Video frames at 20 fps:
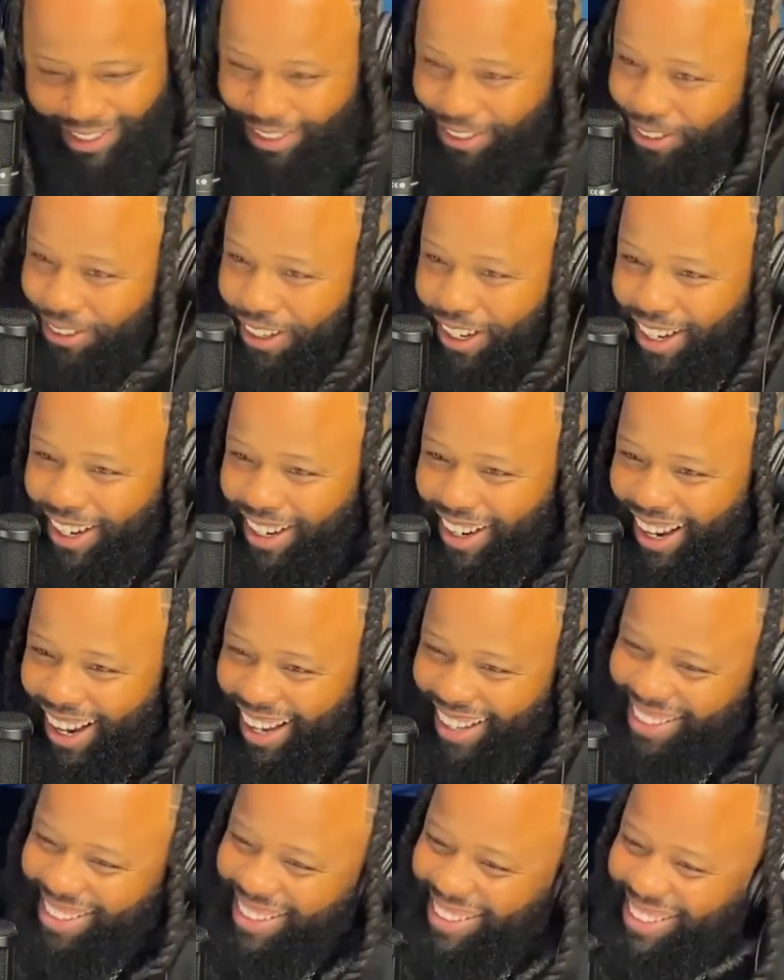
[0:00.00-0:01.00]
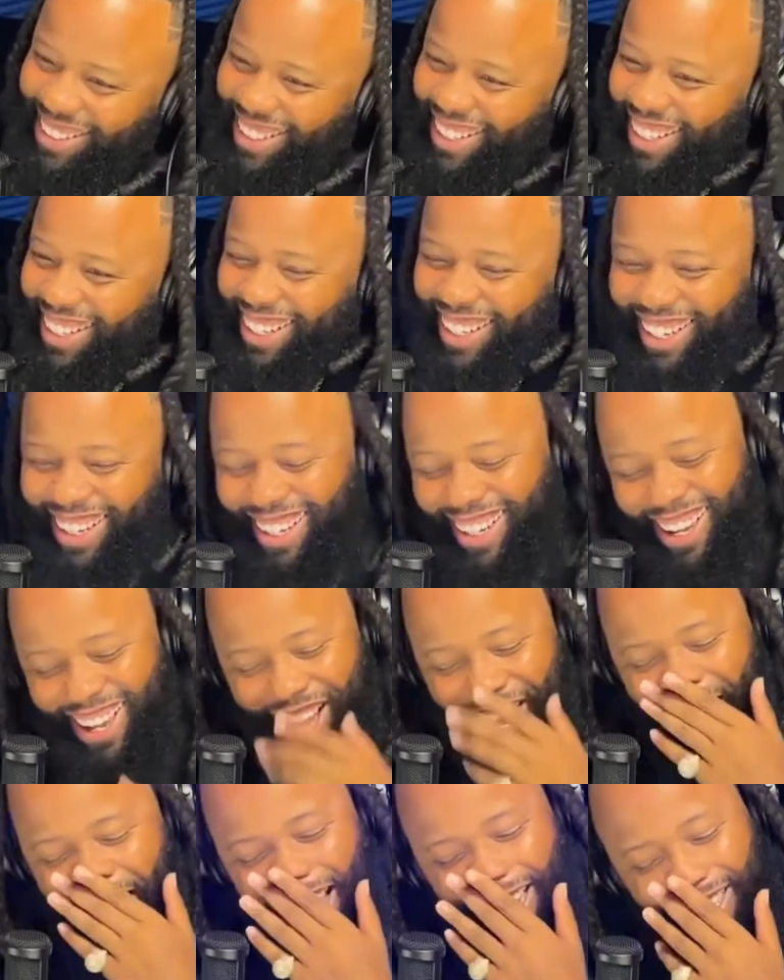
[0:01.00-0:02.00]
So I
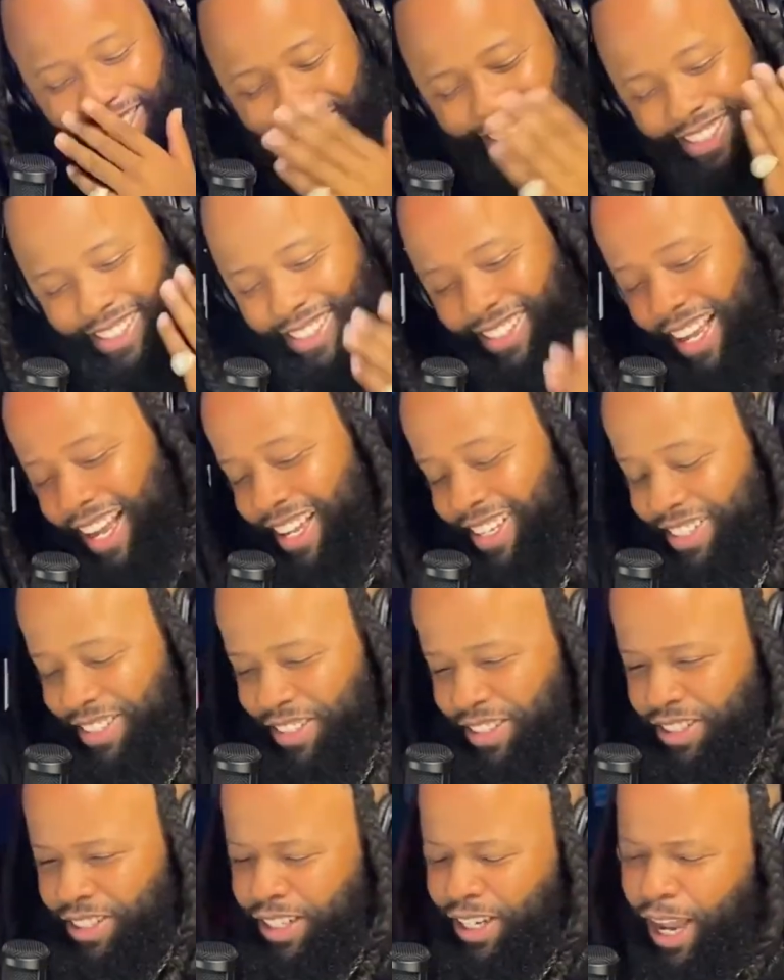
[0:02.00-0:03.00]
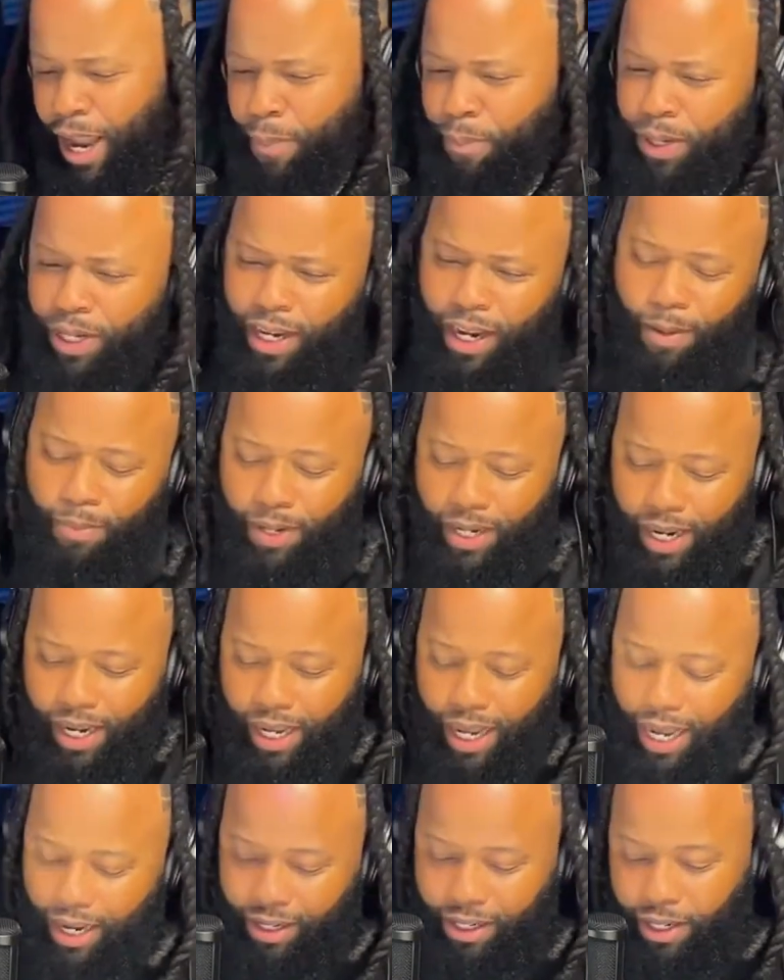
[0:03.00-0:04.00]
had to just chill out. But nah, man,
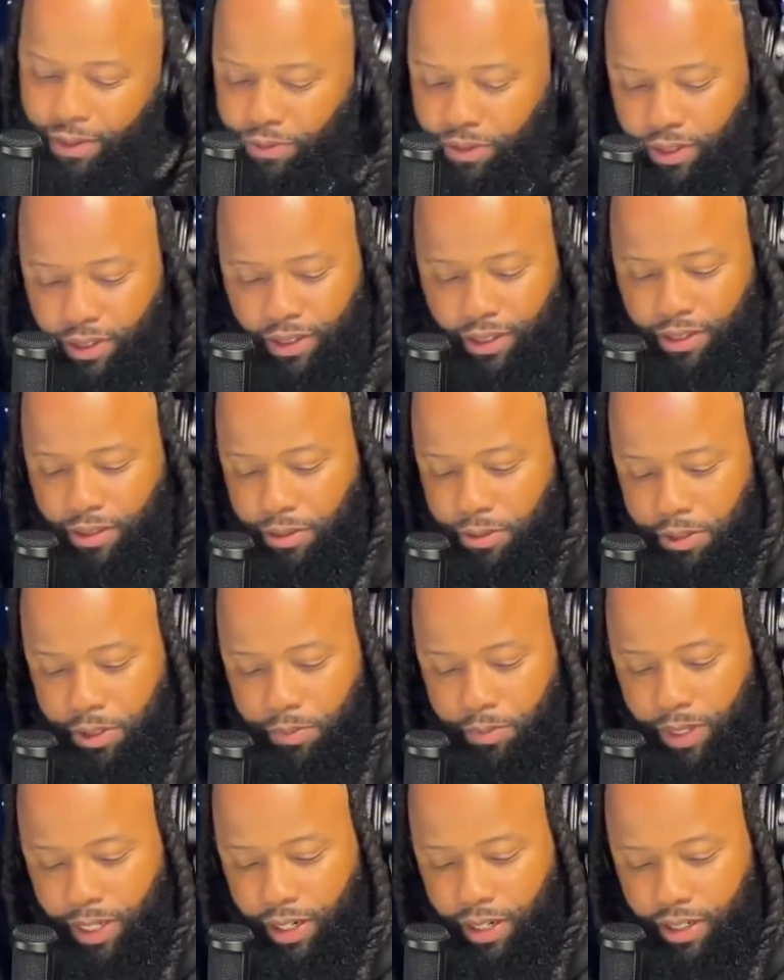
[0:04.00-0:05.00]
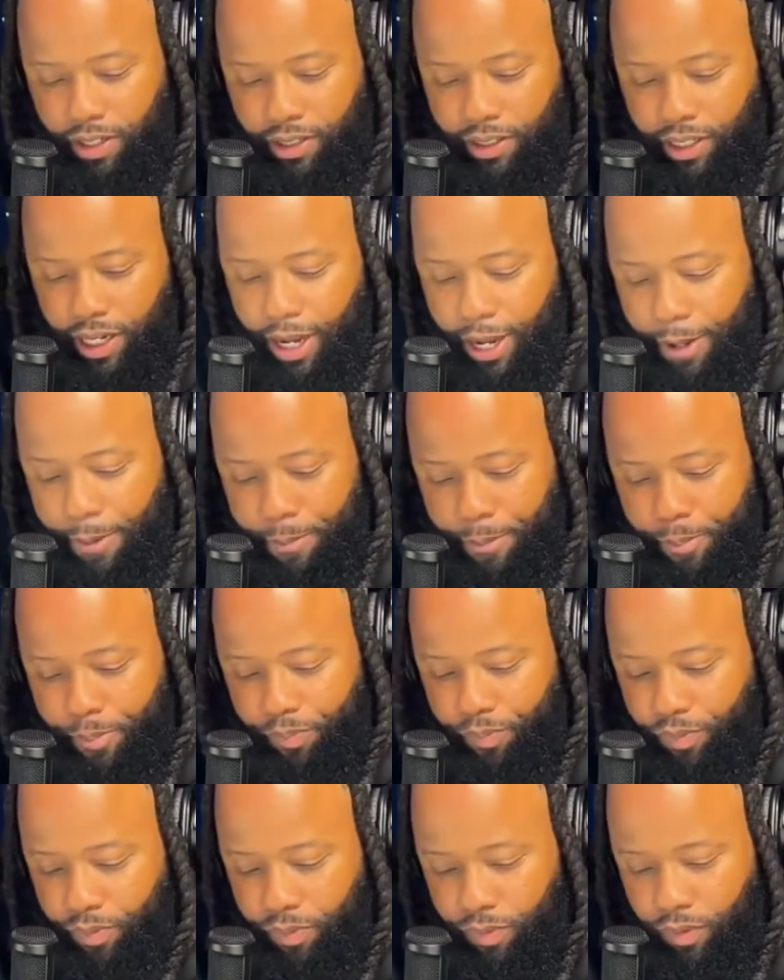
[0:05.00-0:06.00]
I definitely disagree, man, because like,
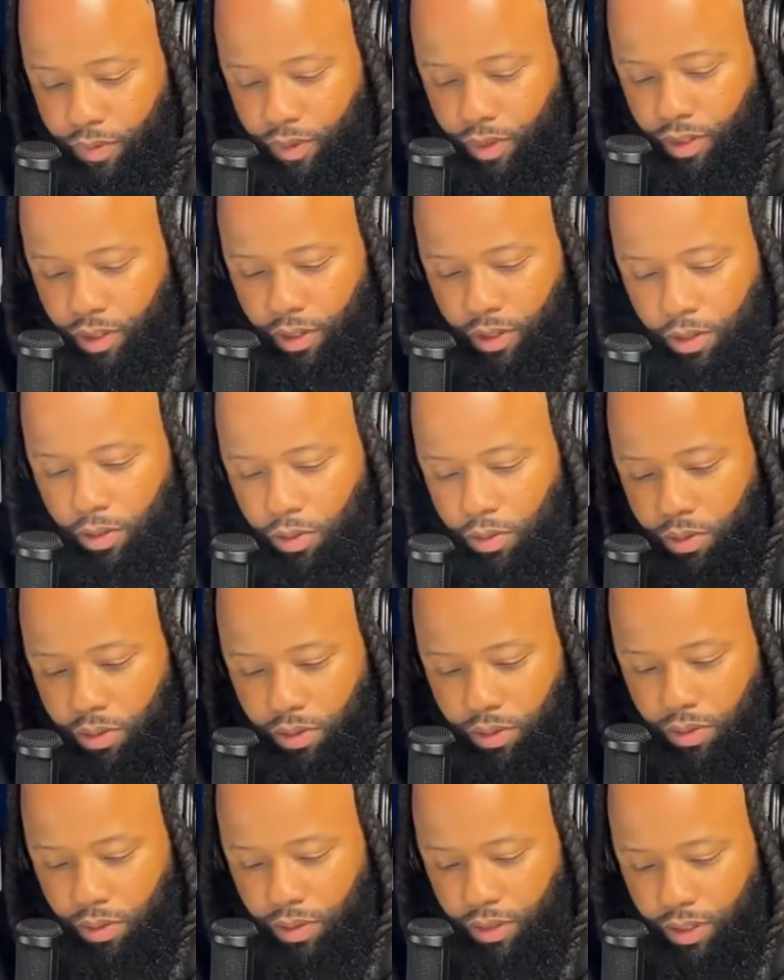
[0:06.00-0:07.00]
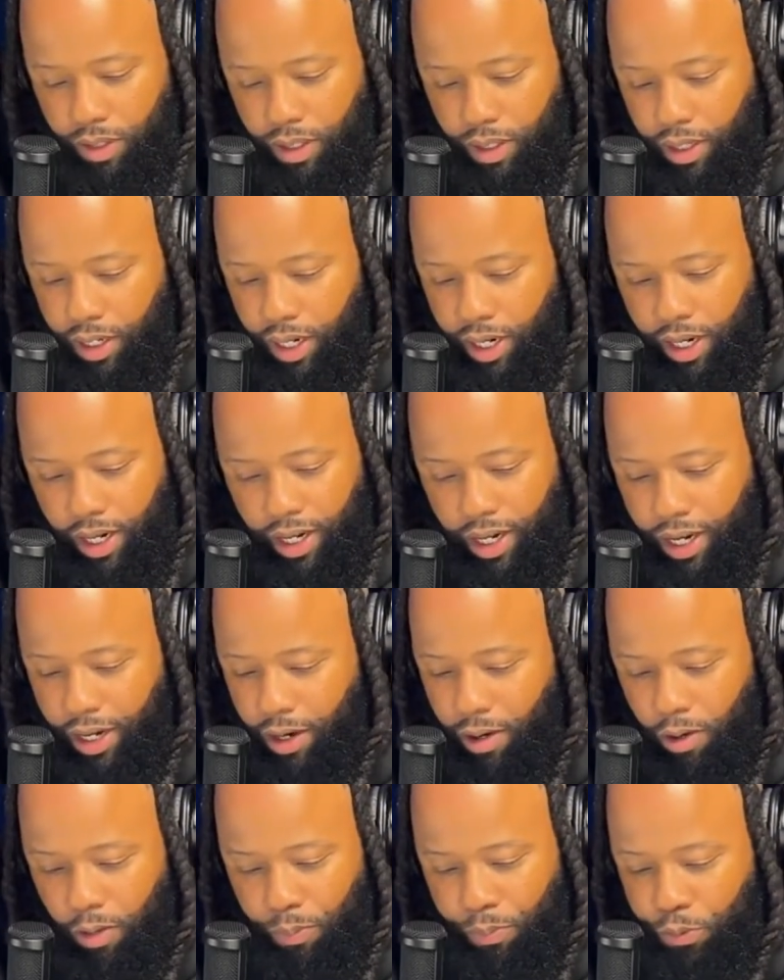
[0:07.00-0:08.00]
you know, I got
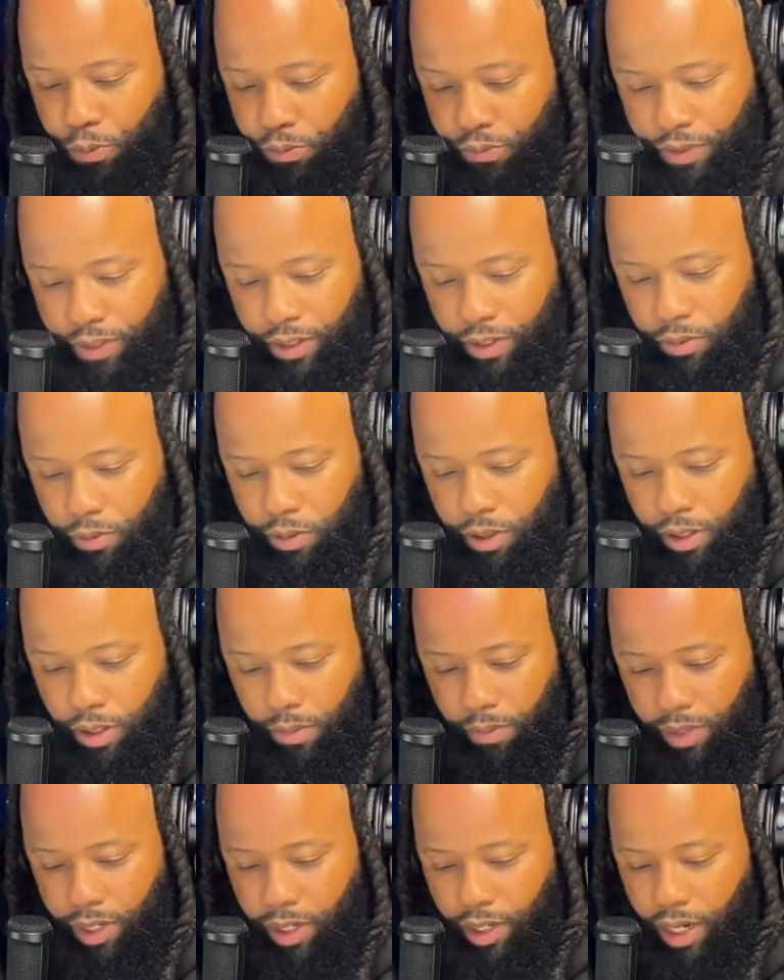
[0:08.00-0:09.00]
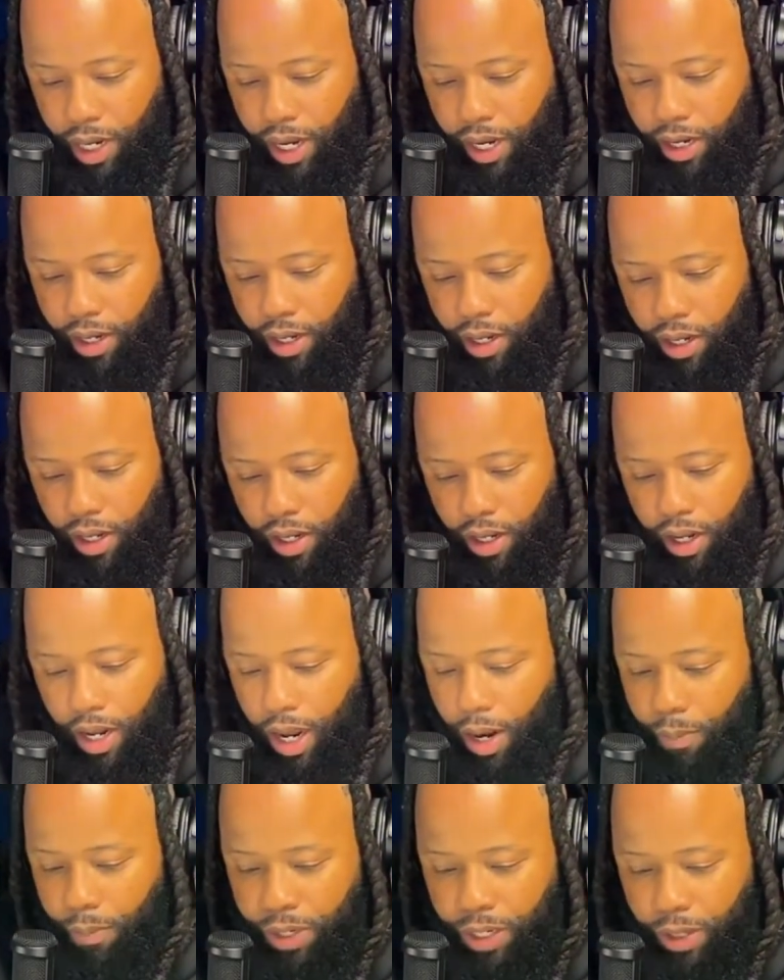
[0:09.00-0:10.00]
all the proof here in the world, man. Like,
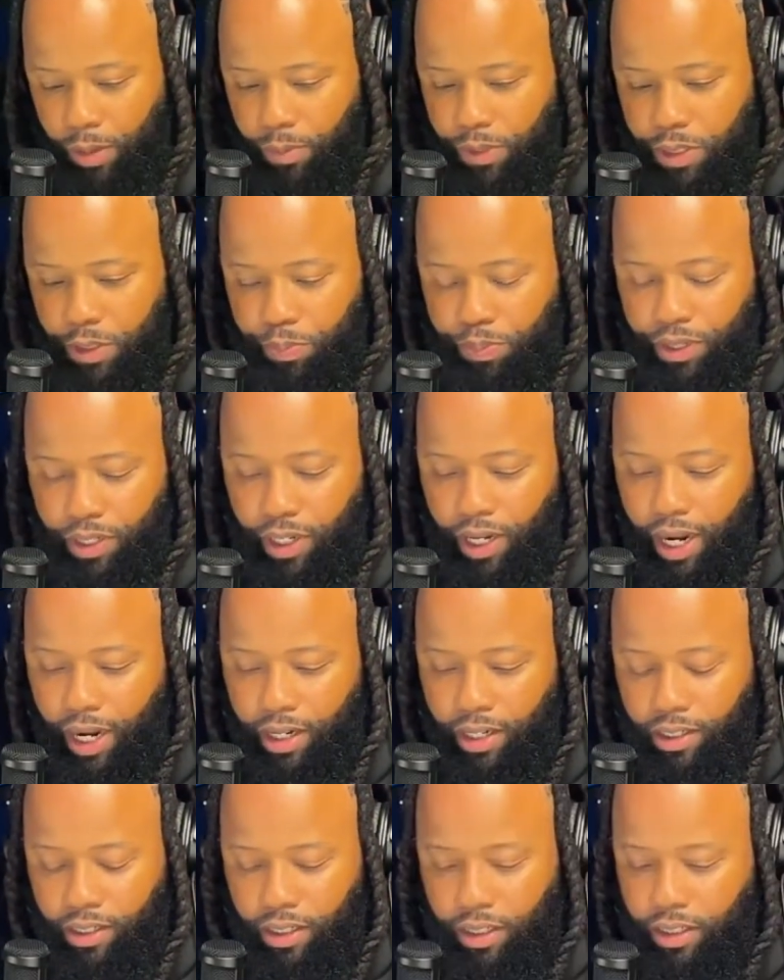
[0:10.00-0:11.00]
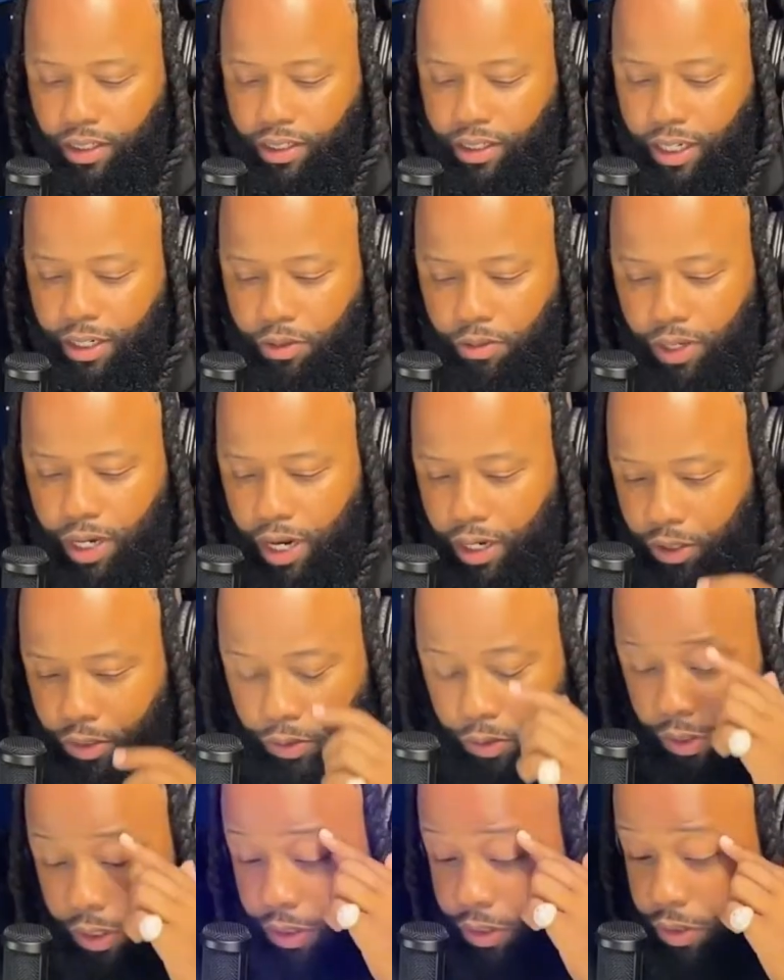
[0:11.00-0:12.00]
I'm gonna just put it like this, and this ain't no knock to
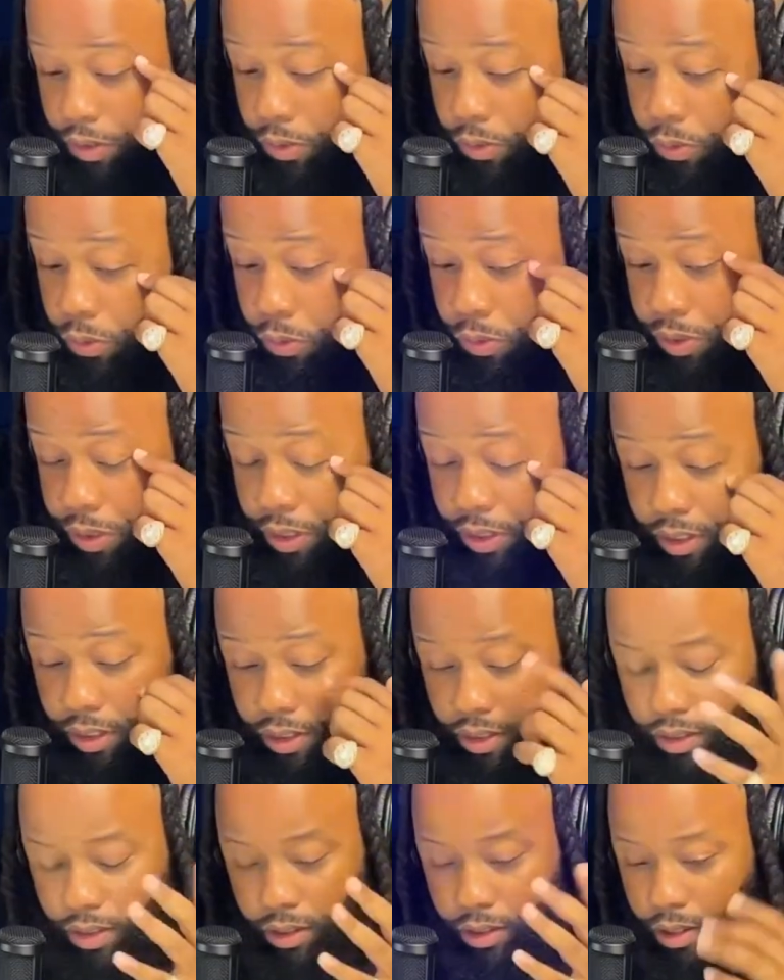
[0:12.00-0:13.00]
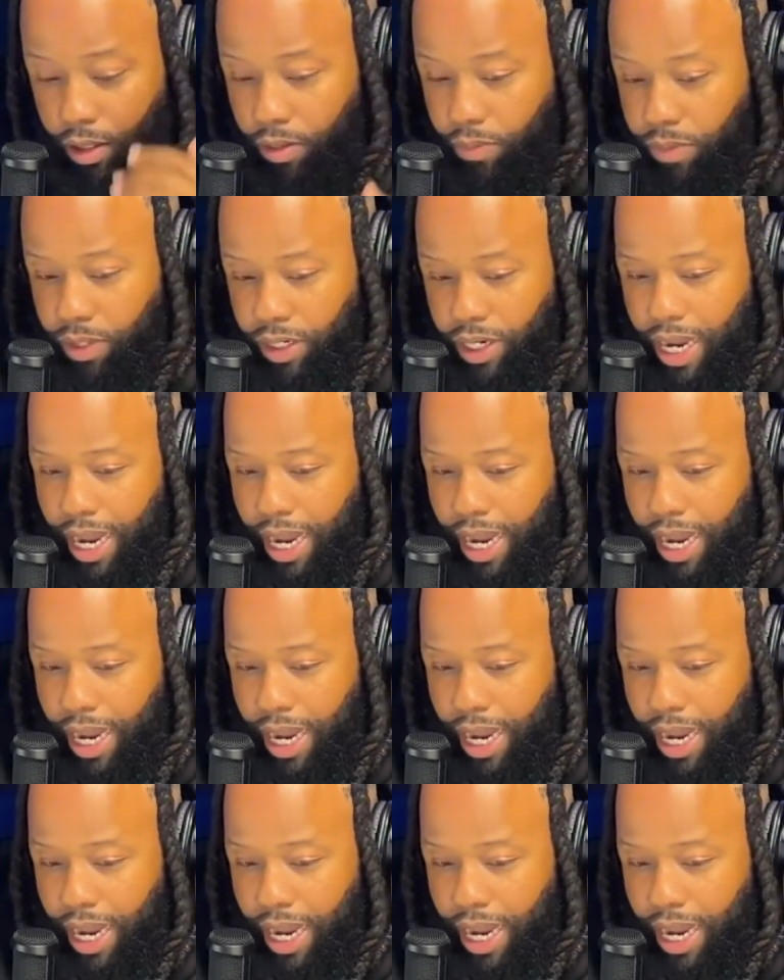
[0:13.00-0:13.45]
no other schools, cause you know what I mean.